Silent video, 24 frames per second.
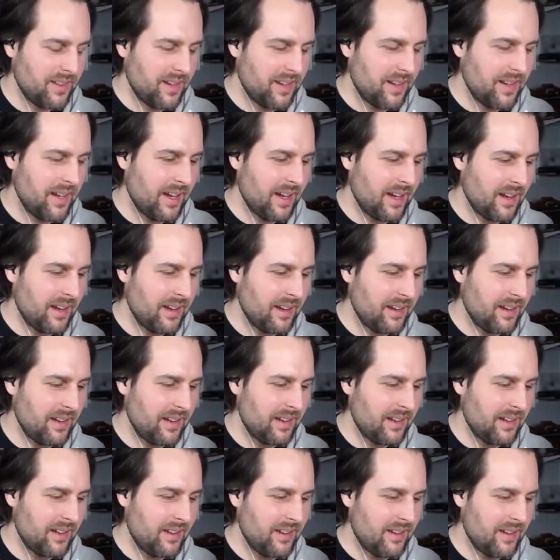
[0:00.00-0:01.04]
Yeah,
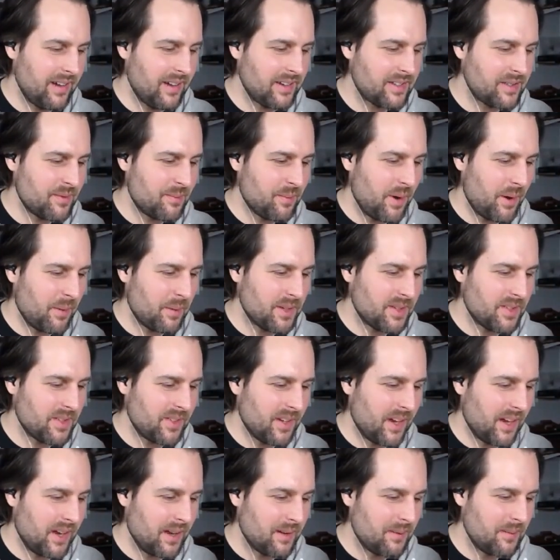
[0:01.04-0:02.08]
I should probably
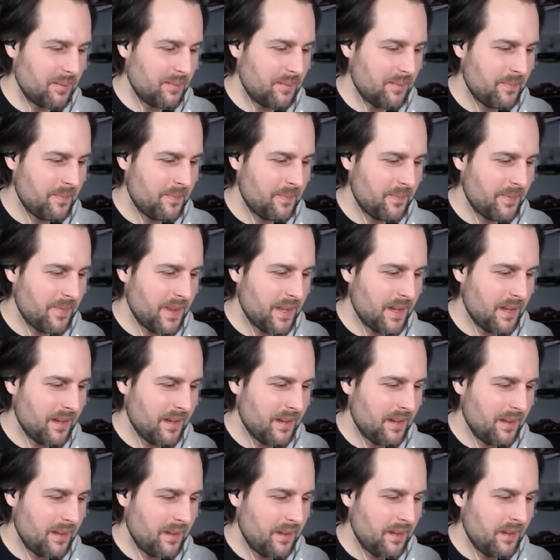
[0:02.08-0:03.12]
stop.
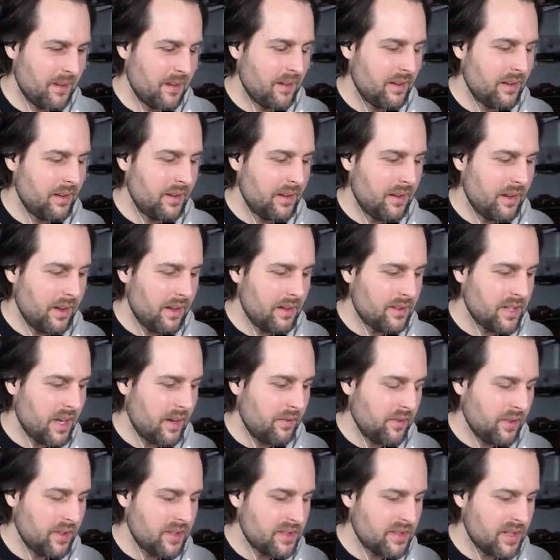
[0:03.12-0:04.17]
It
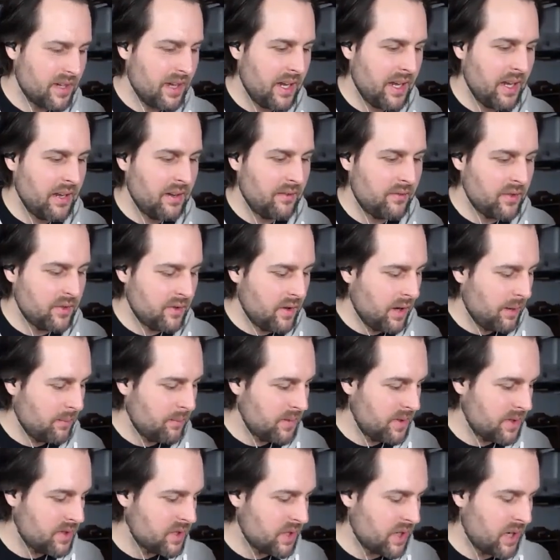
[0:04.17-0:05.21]
definitely. Hey, if you
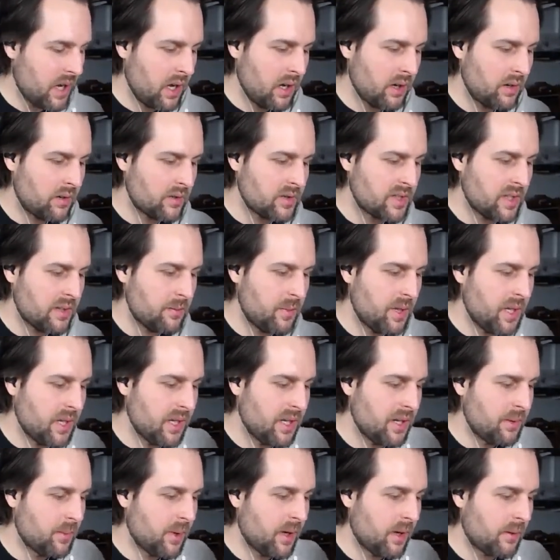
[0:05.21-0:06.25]
come to Chicago, send me an
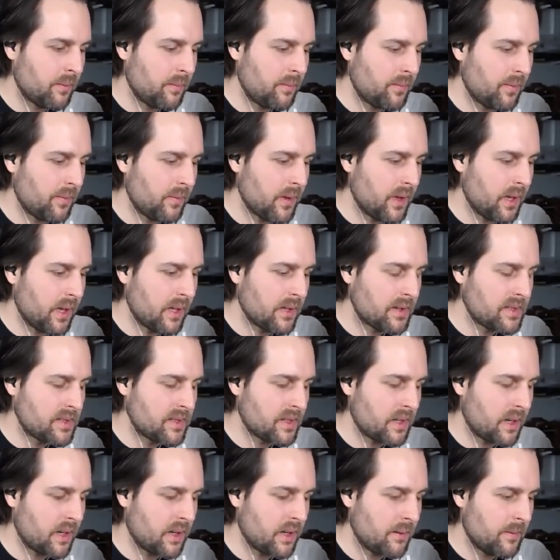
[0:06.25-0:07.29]
email. It's
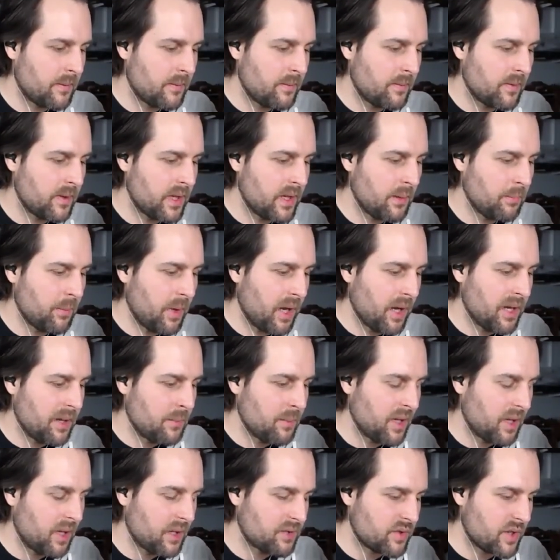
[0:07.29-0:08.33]
my
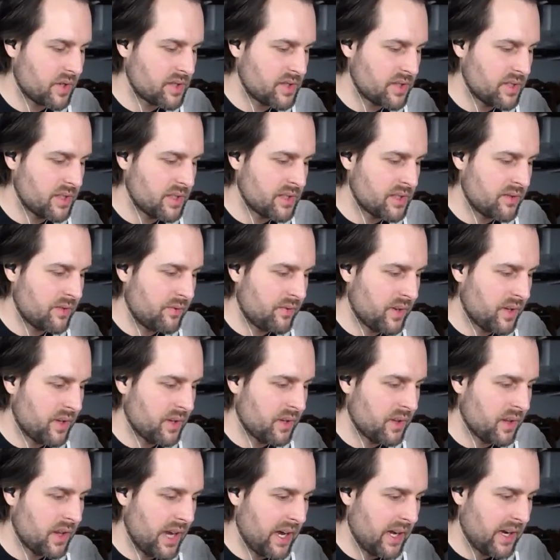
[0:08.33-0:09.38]
email address is
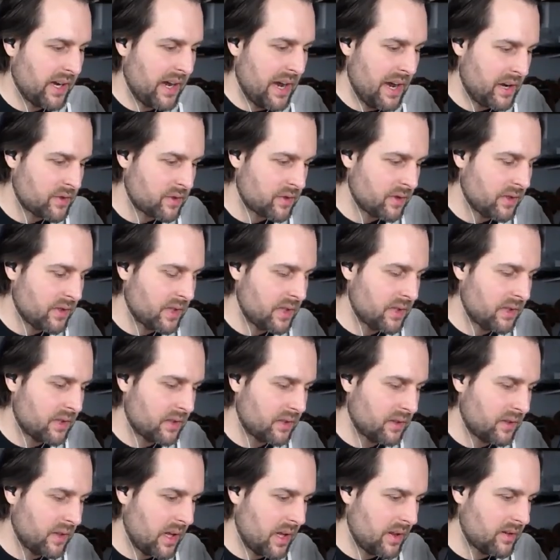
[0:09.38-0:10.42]

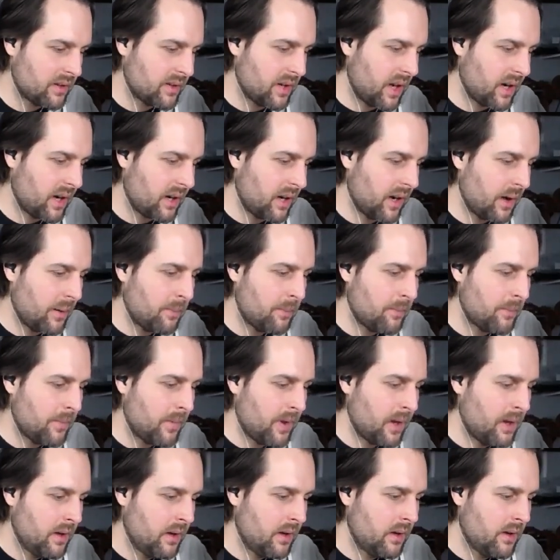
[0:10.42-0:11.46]
phil@ashlandleather.com,
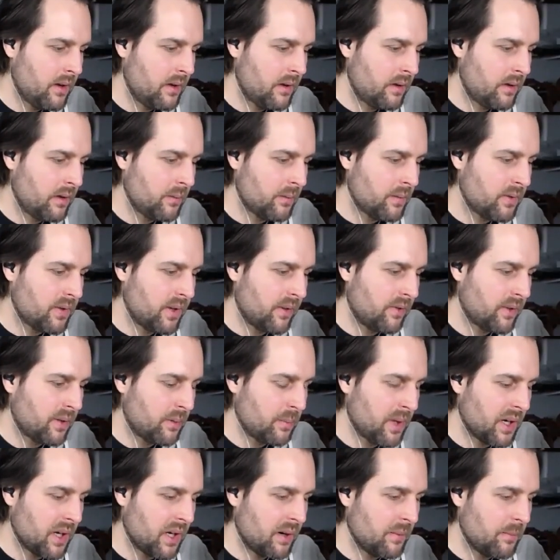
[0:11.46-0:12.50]
and we'll
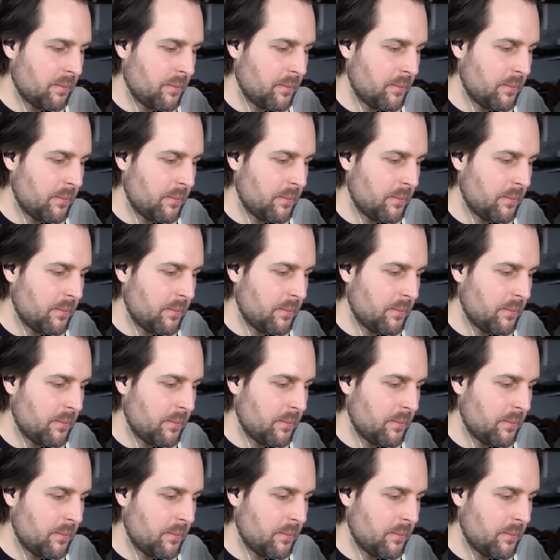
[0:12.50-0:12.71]
definitely meet up.